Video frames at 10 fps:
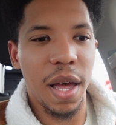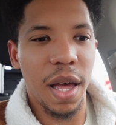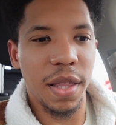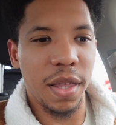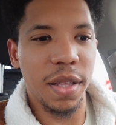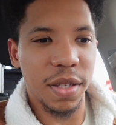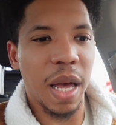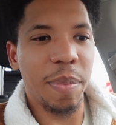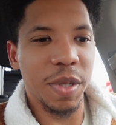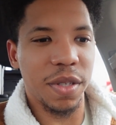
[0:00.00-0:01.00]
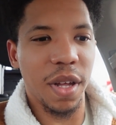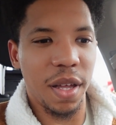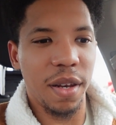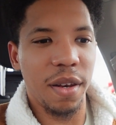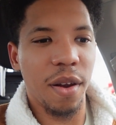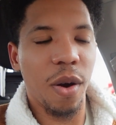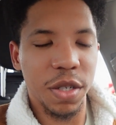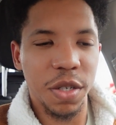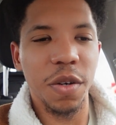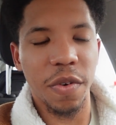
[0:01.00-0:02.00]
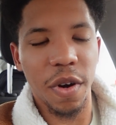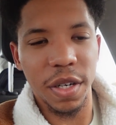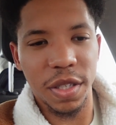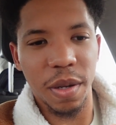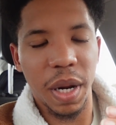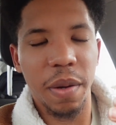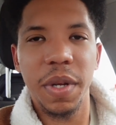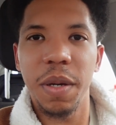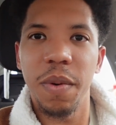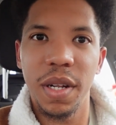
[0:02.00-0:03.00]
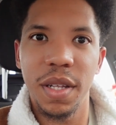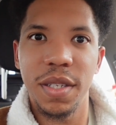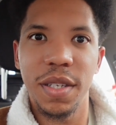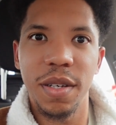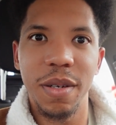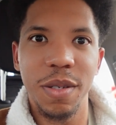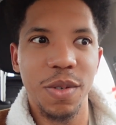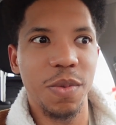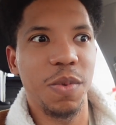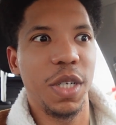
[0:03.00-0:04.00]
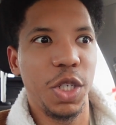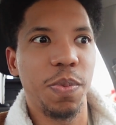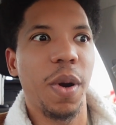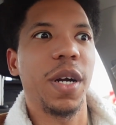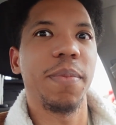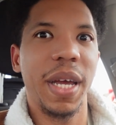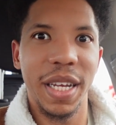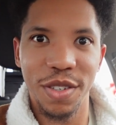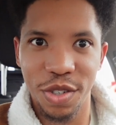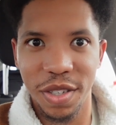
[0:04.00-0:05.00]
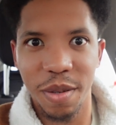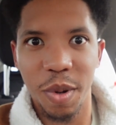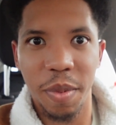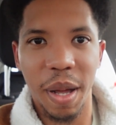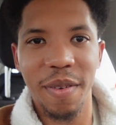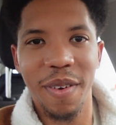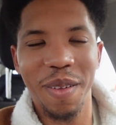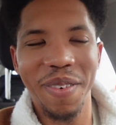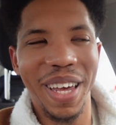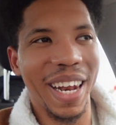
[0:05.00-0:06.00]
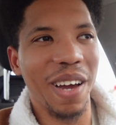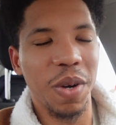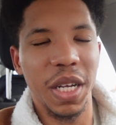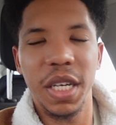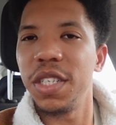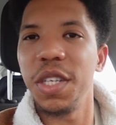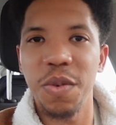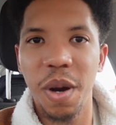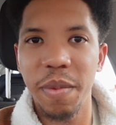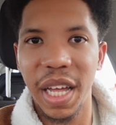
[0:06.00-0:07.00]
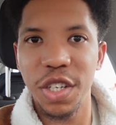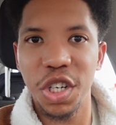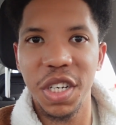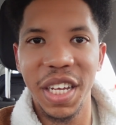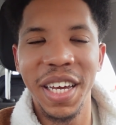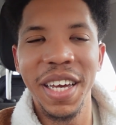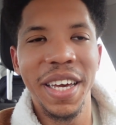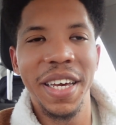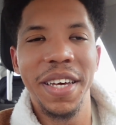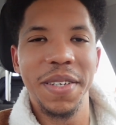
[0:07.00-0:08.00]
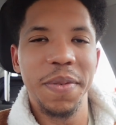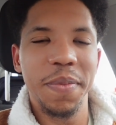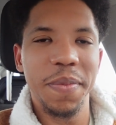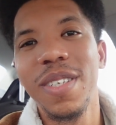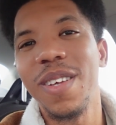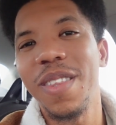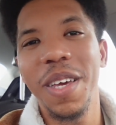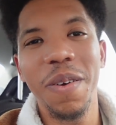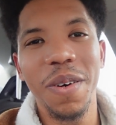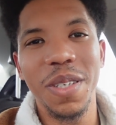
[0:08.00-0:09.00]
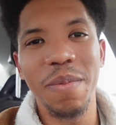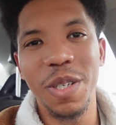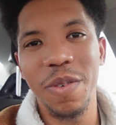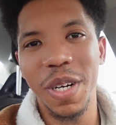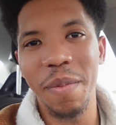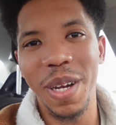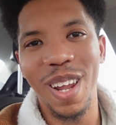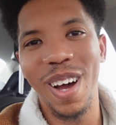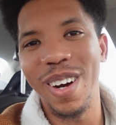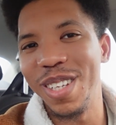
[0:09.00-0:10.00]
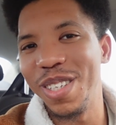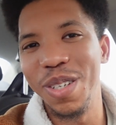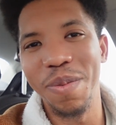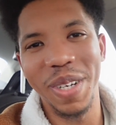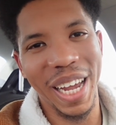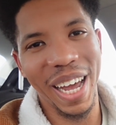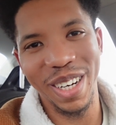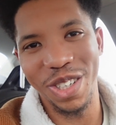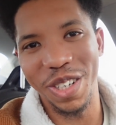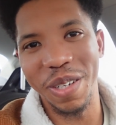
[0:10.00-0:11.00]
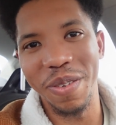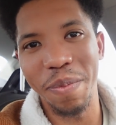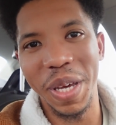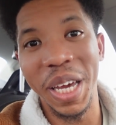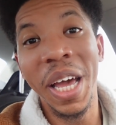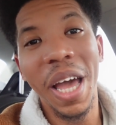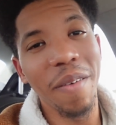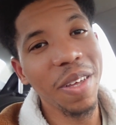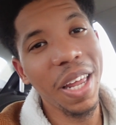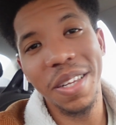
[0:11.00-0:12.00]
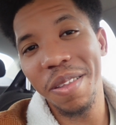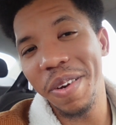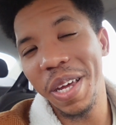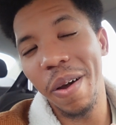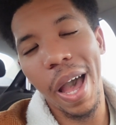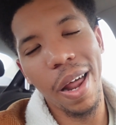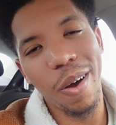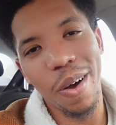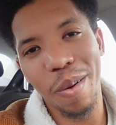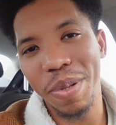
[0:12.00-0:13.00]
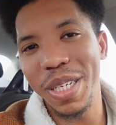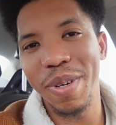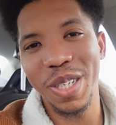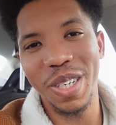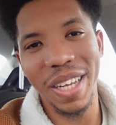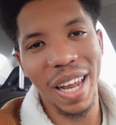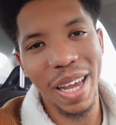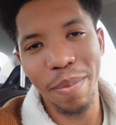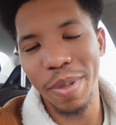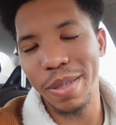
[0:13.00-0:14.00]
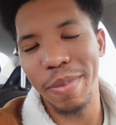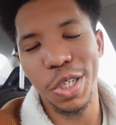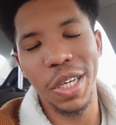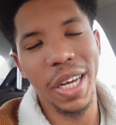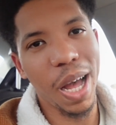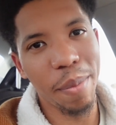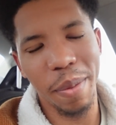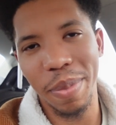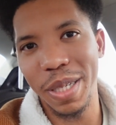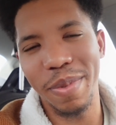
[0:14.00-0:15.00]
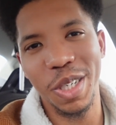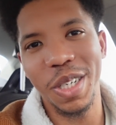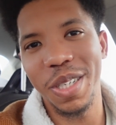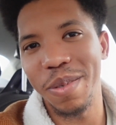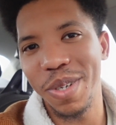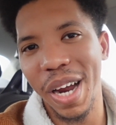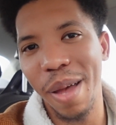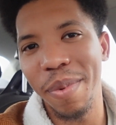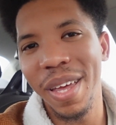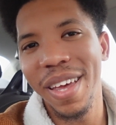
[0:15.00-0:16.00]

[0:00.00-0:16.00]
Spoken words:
I think this app has done, or so far, it's done what I really wanted it to do. It's really sparked my interest in mobile app development, and I want to continue on with that journey. So thank you all so much for coming along on this super chaotic journey with me. If you liked the video at all, please make sure you like, please make sure you comment, please make sure you subscribe,